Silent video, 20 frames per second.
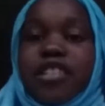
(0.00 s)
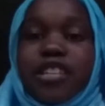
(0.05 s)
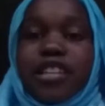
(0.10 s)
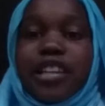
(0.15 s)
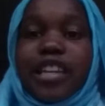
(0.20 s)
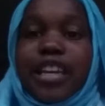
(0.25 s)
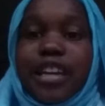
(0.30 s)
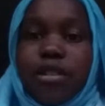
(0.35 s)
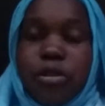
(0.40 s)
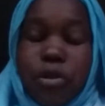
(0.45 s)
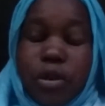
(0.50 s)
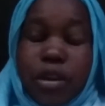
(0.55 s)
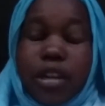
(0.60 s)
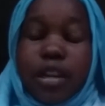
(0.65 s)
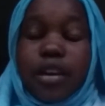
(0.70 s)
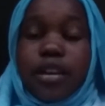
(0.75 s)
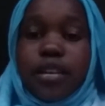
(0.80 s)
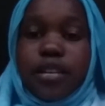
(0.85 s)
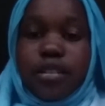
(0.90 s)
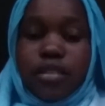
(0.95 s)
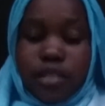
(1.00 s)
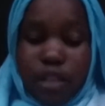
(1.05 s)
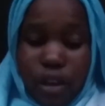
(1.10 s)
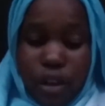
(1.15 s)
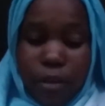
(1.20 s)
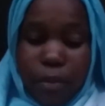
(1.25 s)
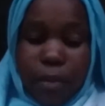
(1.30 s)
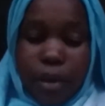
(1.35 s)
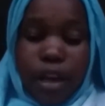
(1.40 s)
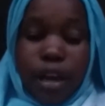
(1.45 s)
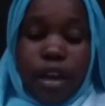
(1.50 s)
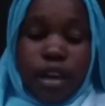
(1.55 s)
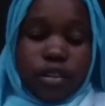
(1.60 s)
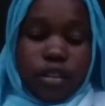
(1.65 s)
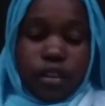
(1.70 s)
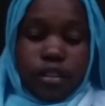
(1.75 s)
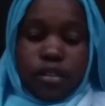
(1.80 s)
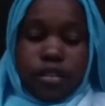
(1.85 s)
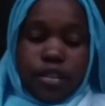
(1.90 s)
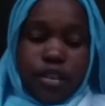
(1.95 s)
liquid soap.
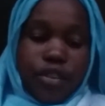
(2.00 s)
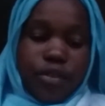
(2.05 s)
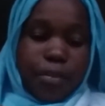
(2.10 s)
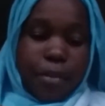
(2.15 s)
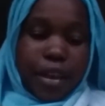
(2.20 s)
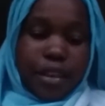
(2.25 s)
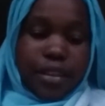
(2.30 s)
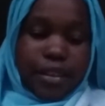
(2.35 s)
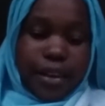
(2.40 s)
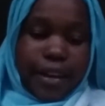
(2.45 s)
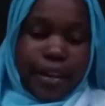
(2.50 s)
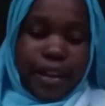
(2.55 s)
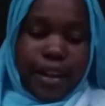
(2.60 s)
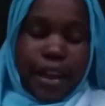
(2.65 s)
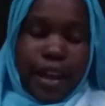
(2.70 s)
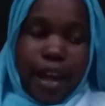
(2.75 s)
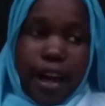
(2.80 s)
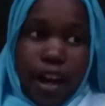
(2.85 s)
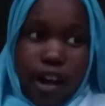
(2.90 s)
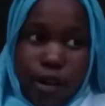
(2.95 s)
So it's just basically